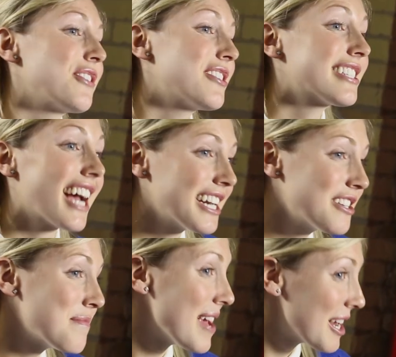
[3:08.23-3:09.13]
you decide
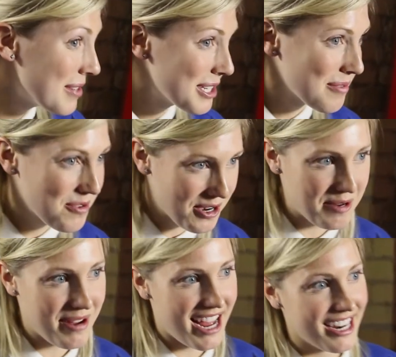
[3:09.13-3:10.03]
to make me some cream
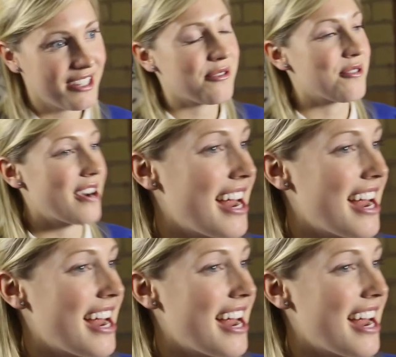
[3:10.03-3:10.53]
eggs or